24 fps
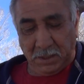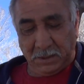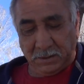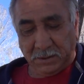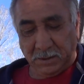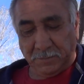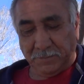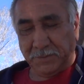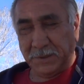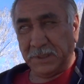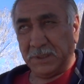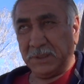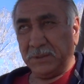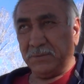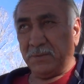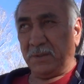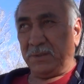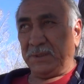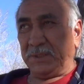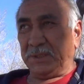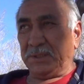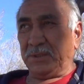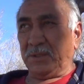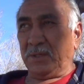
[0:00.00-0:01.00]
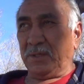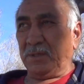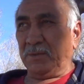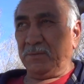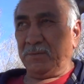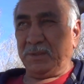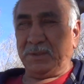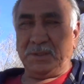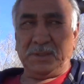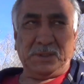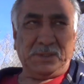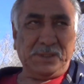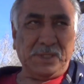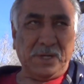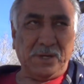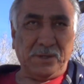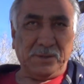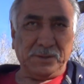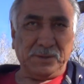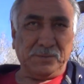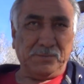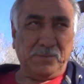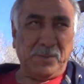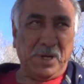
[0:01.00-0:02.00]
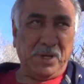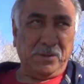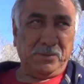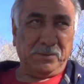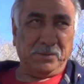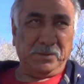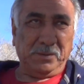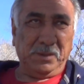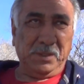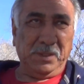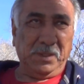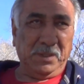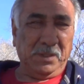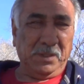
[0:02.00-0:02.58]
the piece will start with the Taos Mountain,